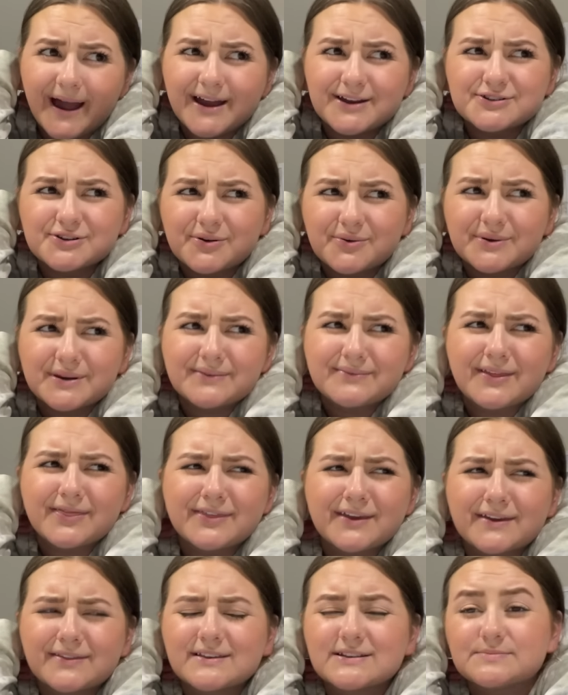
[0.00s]
I don't even
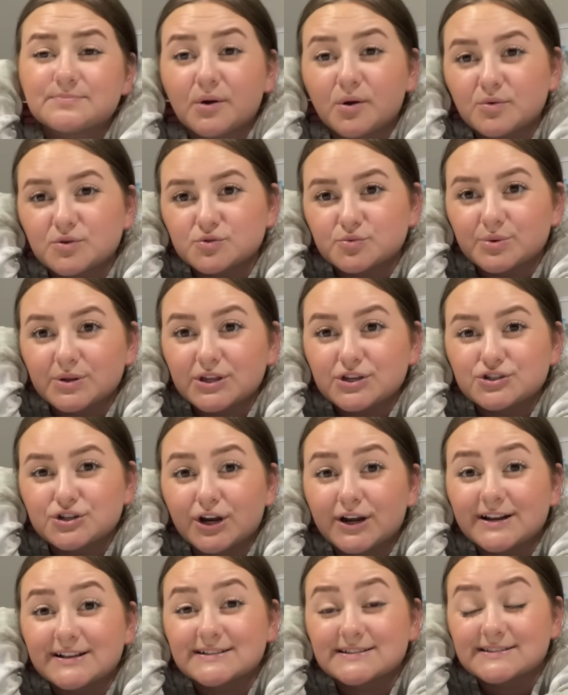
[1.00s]
think this book was really
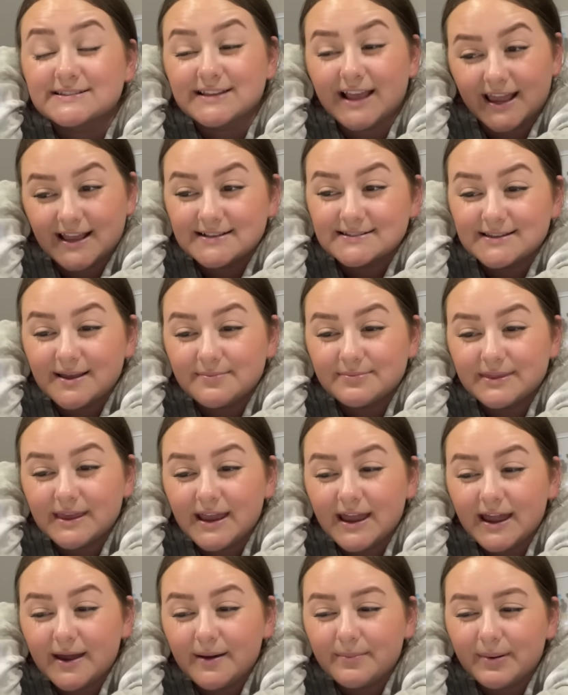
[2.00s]
trying to say
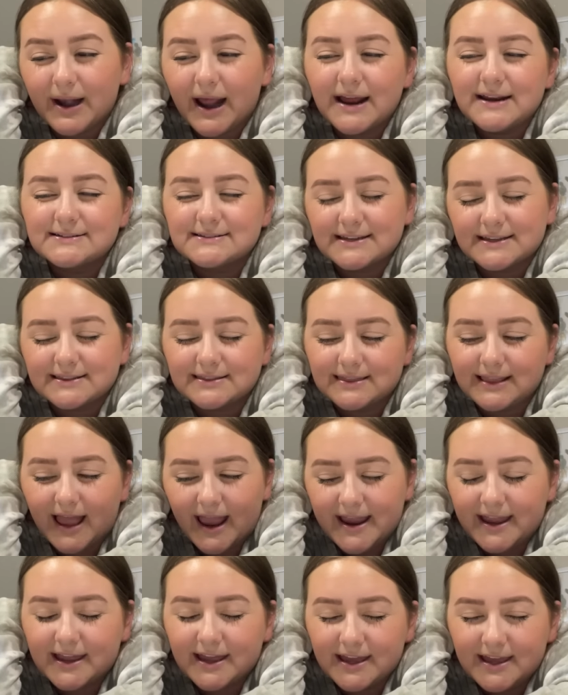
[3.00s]
something, but I did
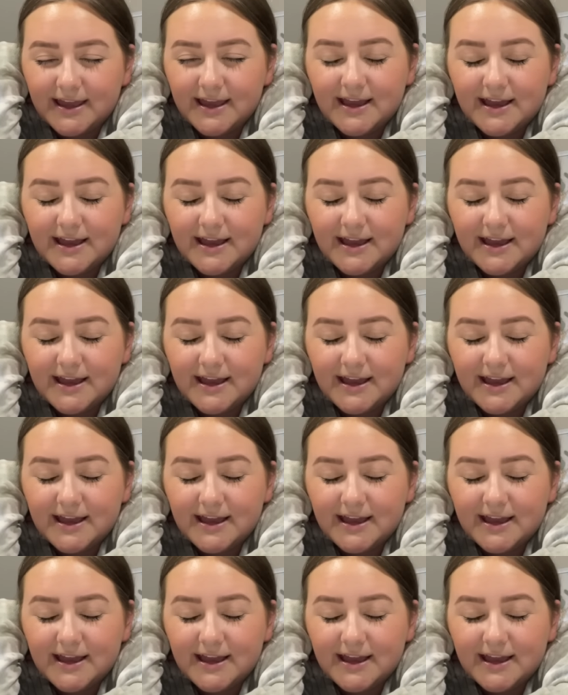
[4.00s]
like